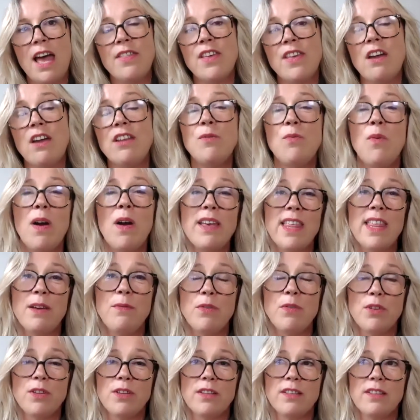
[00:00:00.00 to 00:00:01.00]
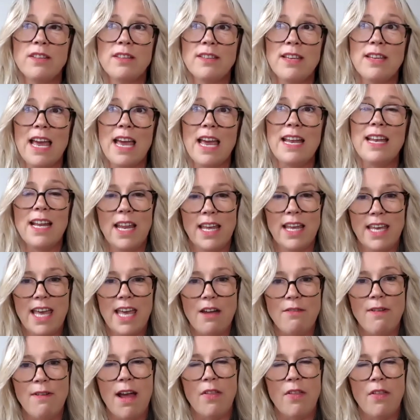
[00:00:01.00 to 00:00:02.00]
The only way they would technically
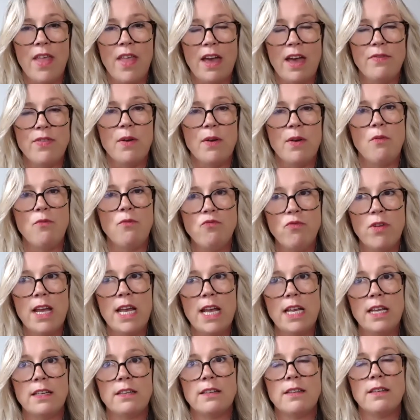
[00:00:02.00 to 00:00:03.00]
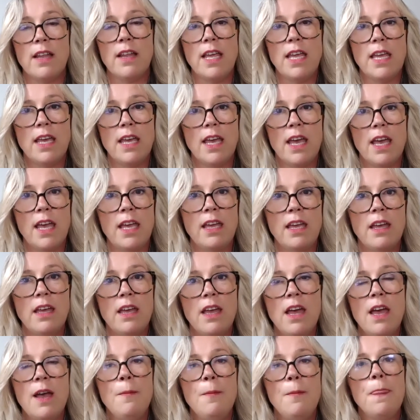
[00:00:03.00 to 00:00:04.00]
get around that, if they were really sneaky,
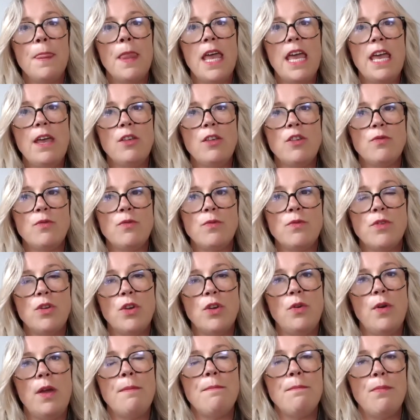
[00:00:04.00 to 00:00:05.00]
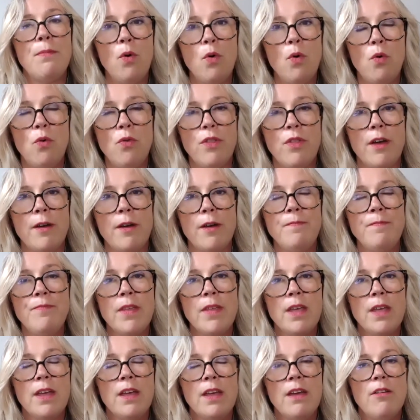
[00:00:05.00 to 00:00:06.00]
is to import them,
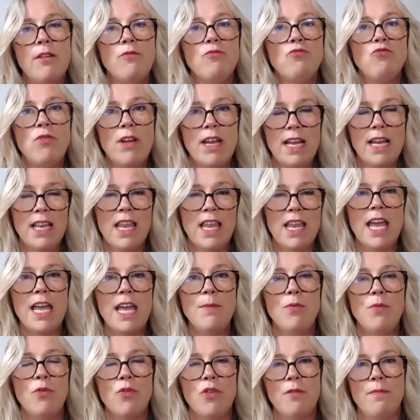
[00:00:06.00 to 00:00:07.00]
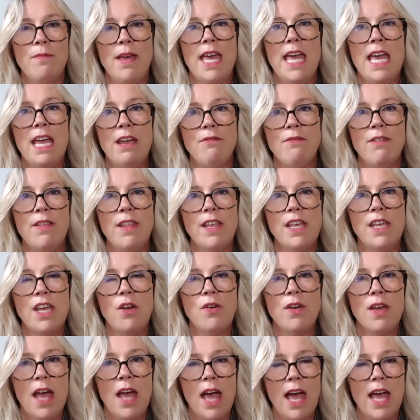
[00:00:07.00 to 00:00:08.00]
relabel them here in
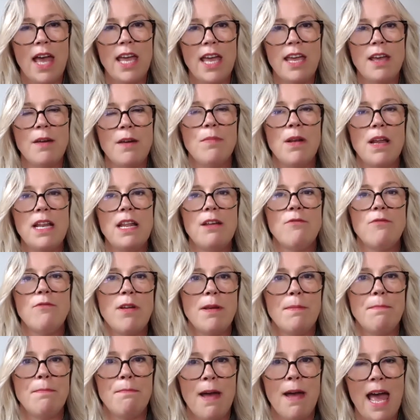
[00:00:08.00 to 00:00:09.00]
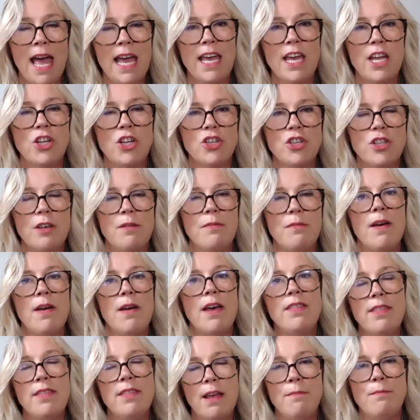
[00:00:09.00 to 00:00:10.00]
the UK, completely repackage them
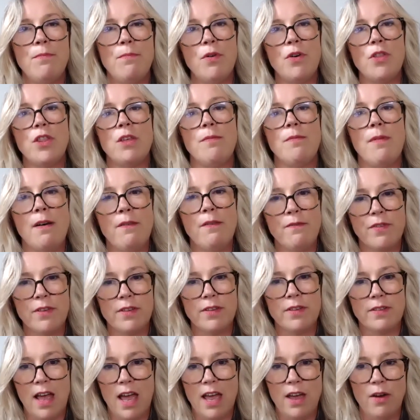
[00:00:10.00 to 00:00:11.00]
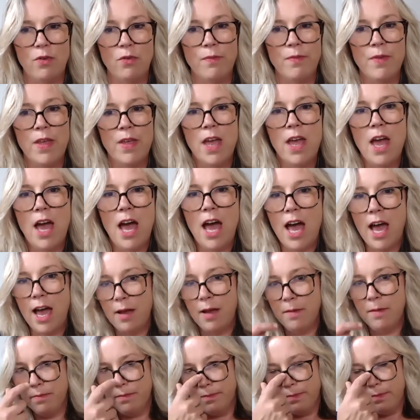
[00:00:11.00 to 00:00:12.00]
and then put them up for sale.
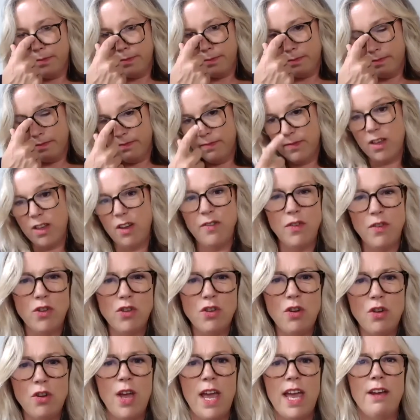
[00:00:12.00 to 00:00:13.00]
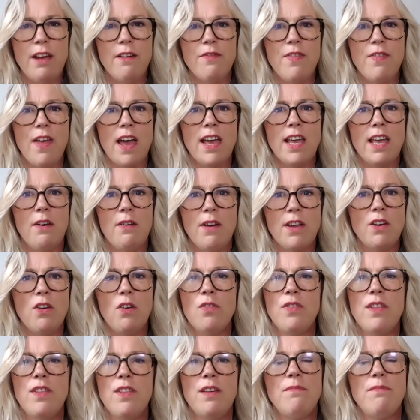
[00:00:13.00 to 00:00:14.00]
So if you do hear of that going on,
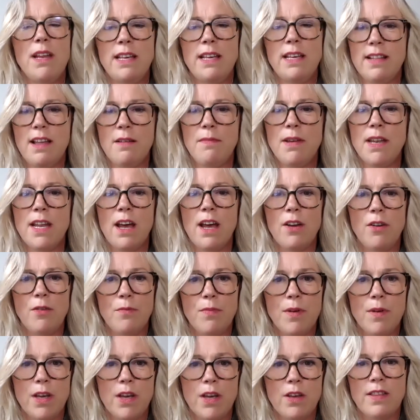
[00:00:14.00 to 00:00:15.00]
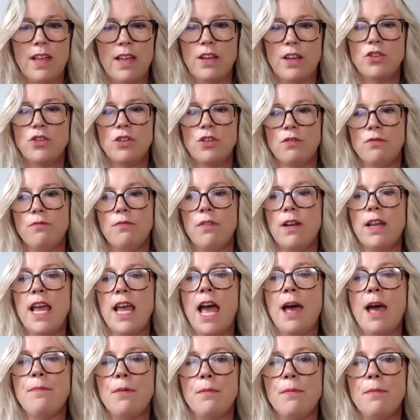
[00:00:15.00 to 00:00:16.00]
then please let me know, because that shouldn't really
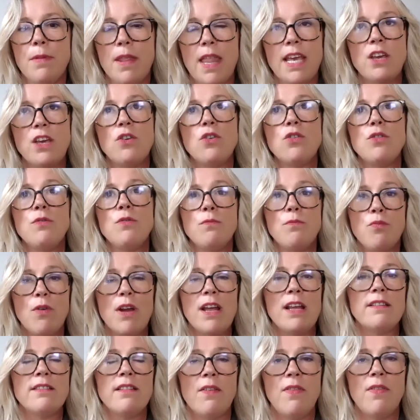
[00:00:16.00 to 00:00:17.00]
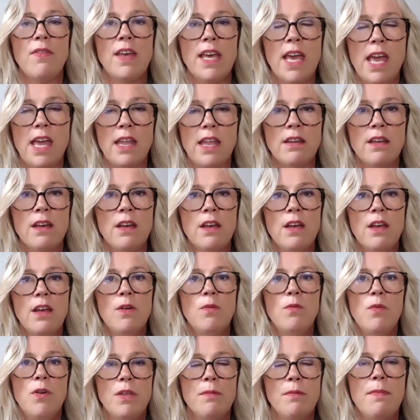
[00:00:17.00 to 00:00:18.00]
happen. But they couldn't bring something in
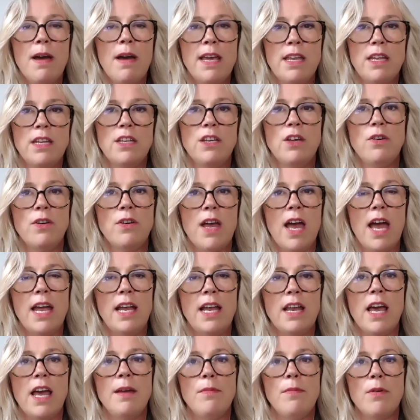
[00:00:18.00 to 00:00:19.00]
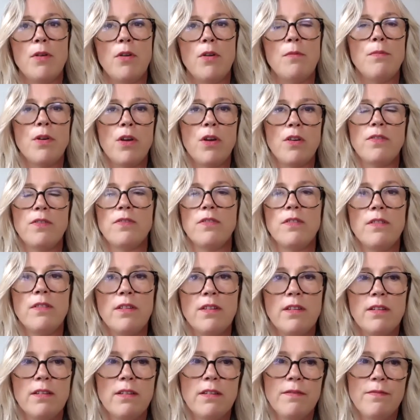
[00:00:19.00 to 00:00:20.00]
with a made in UK label on, because
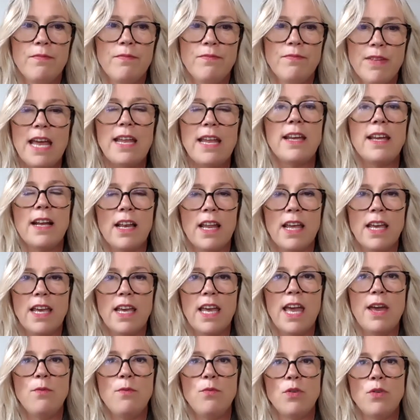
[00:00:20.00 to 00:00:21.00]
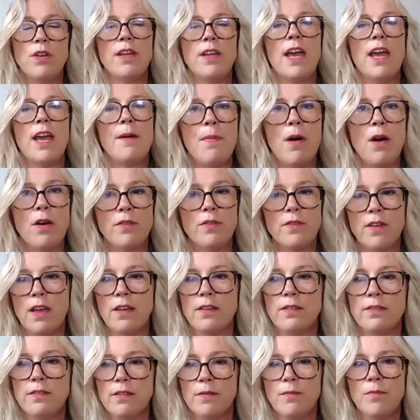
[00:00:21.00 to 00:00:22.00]
technically it wouldn't get past
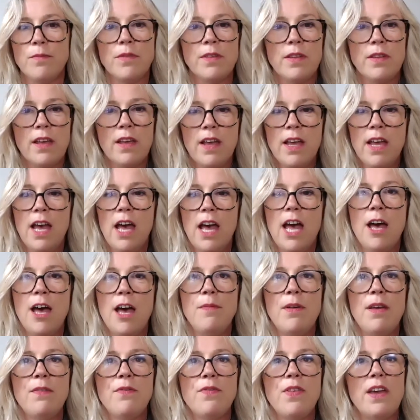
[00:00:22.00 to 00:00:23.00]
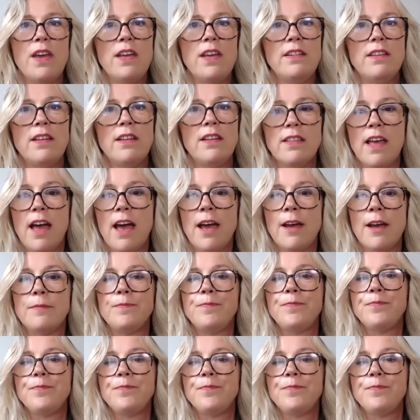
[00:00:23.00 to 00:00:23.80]
customs if they did that.